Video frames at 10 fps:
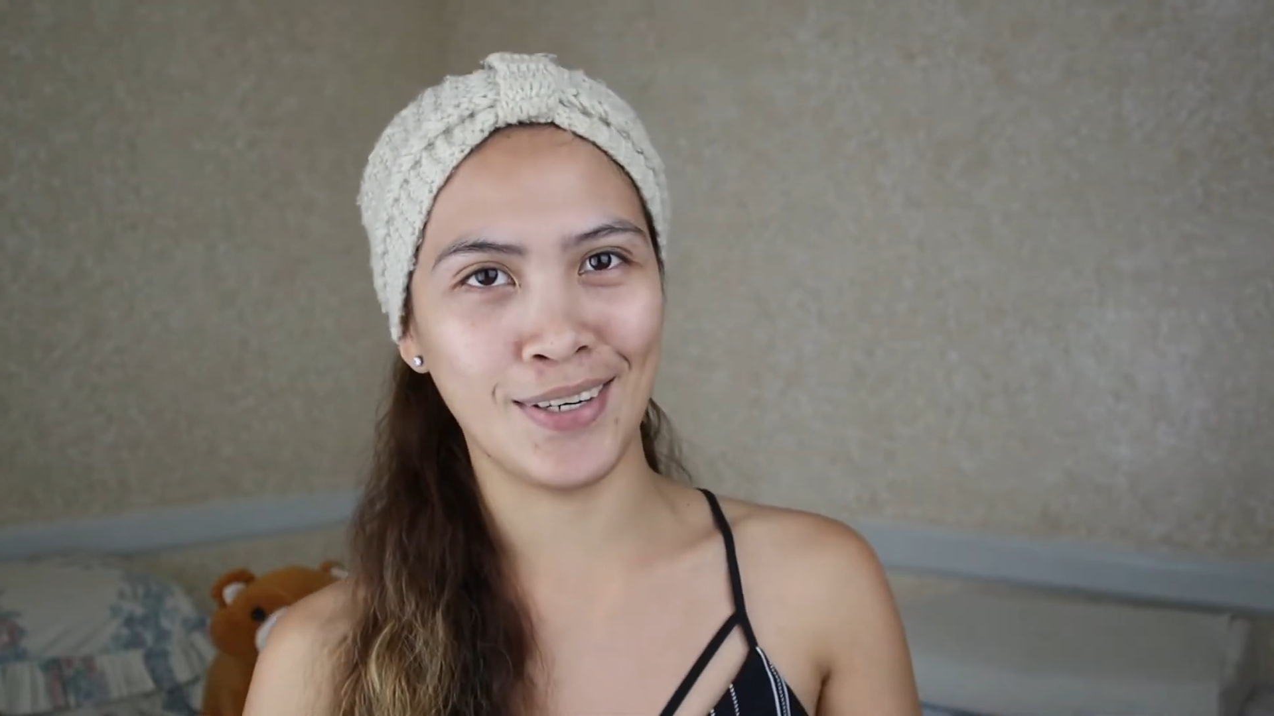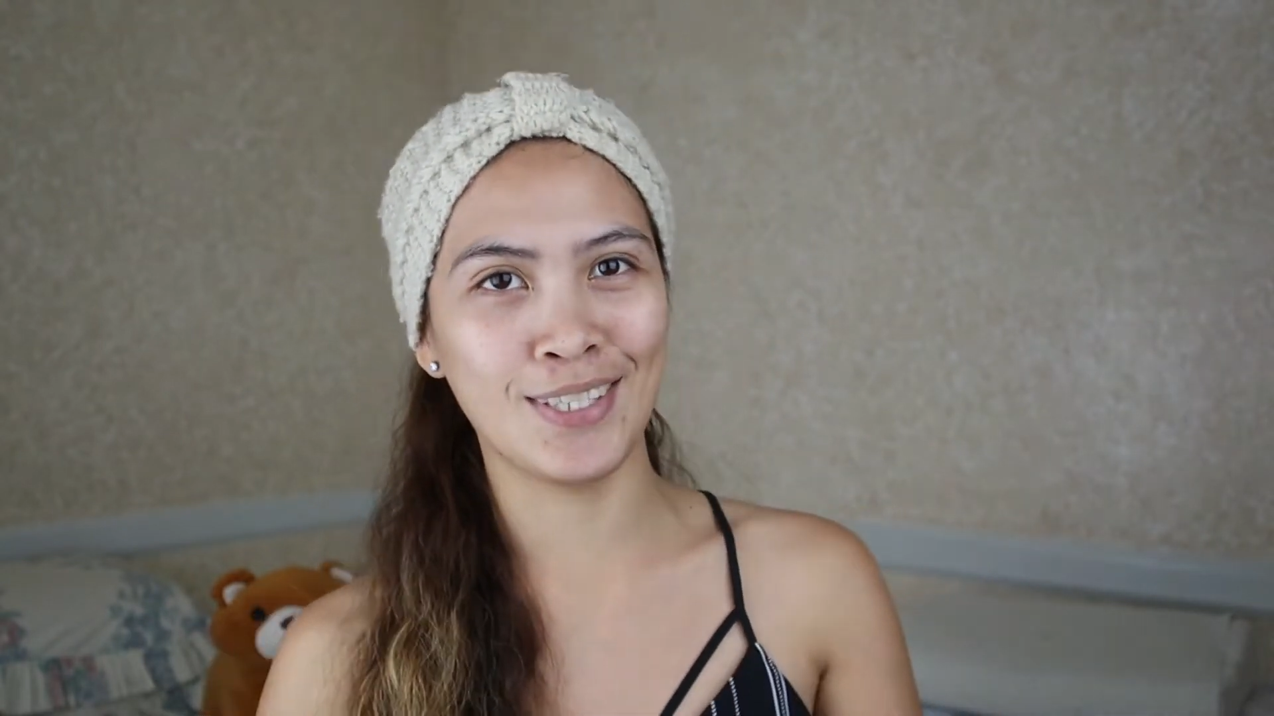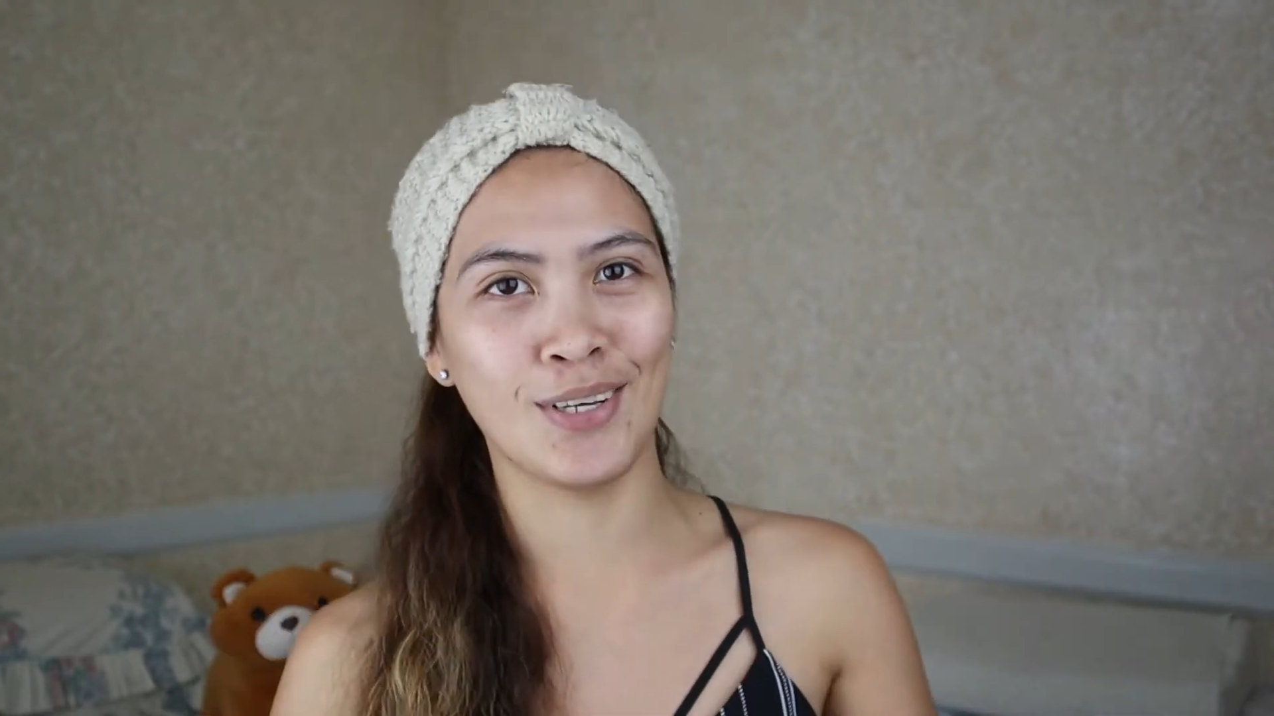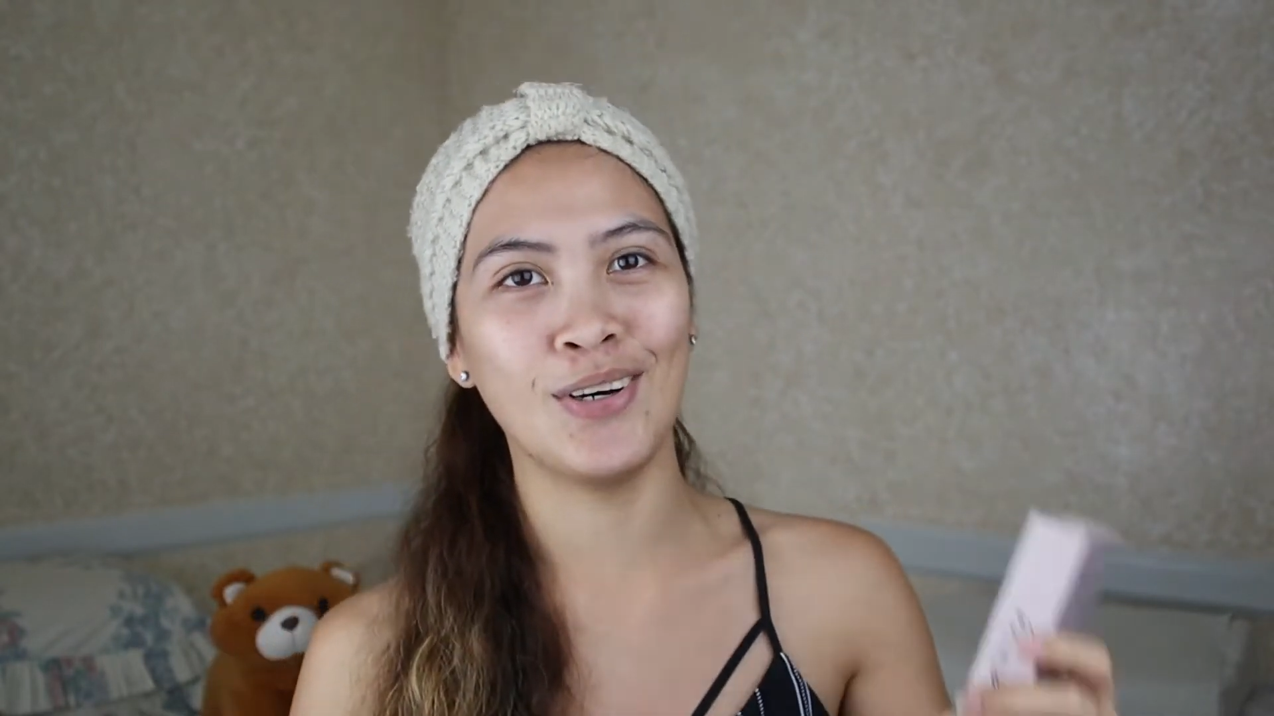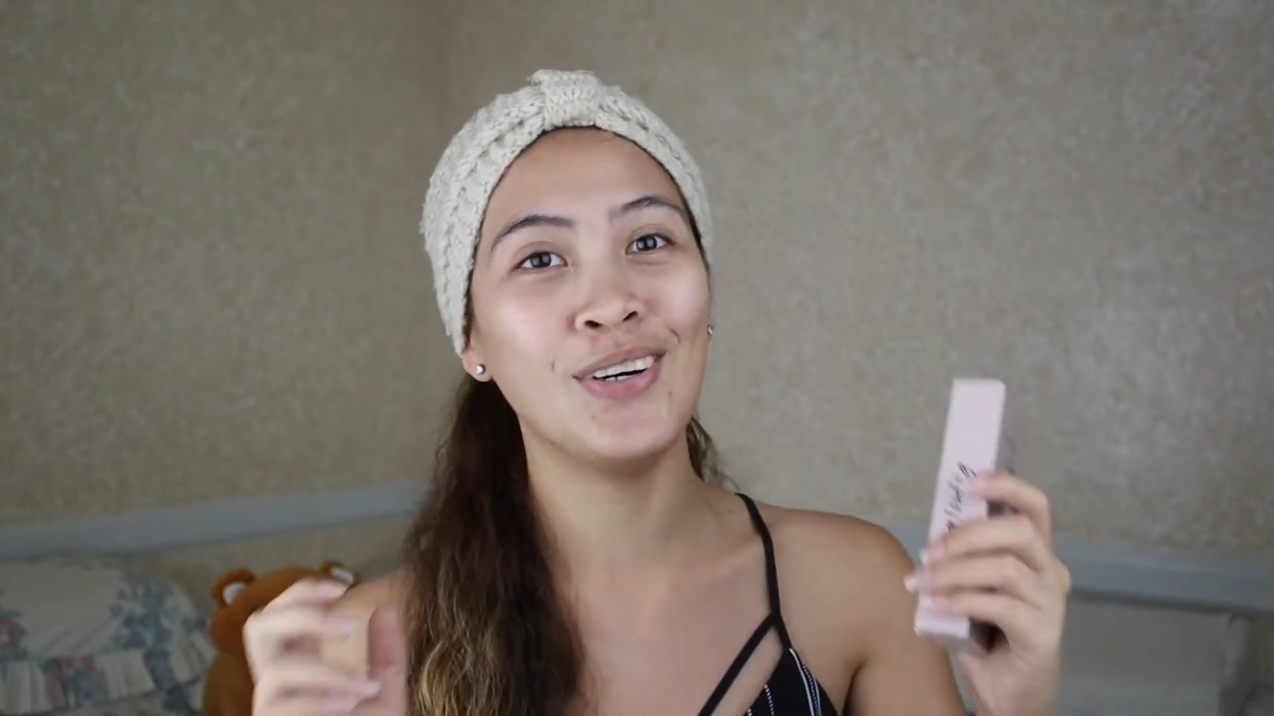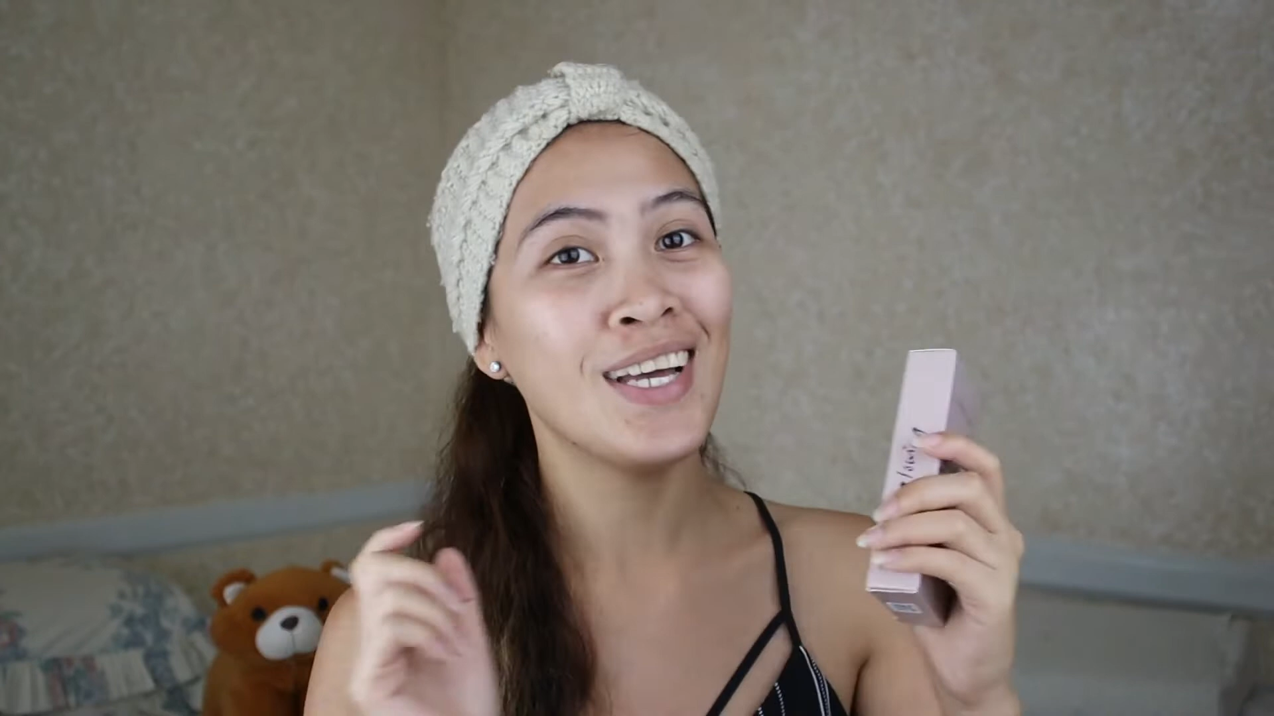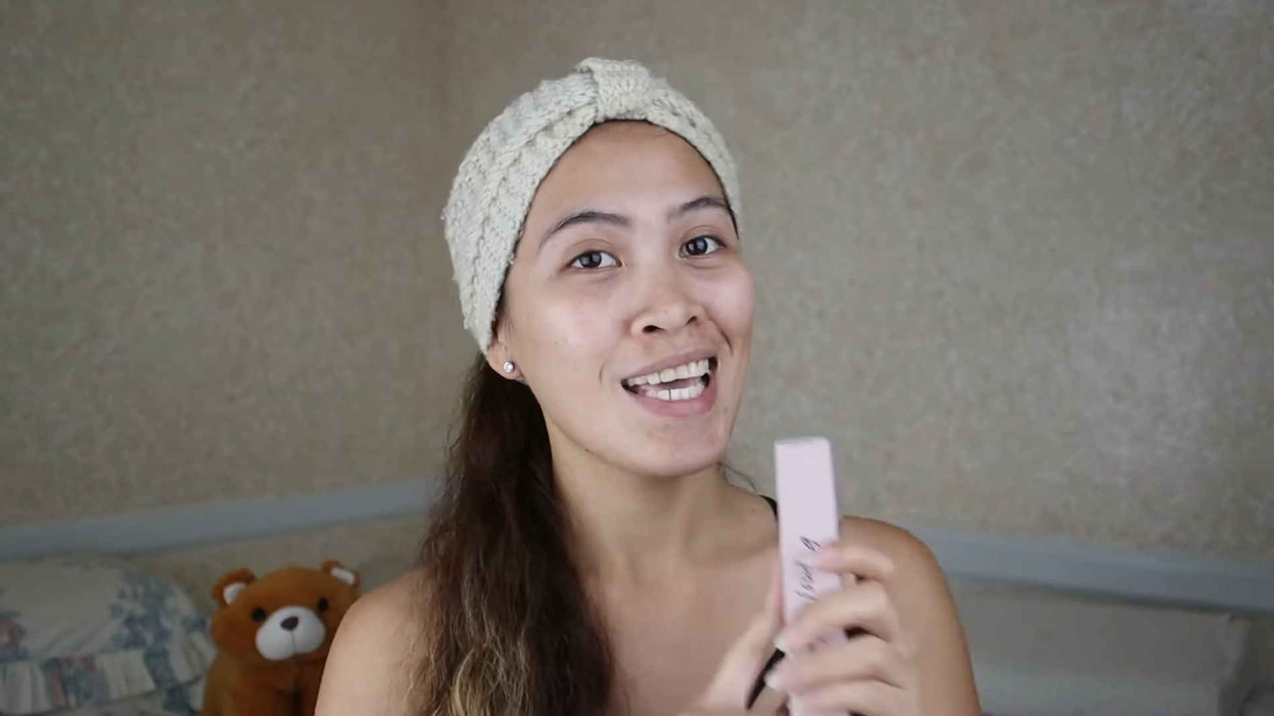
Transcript: so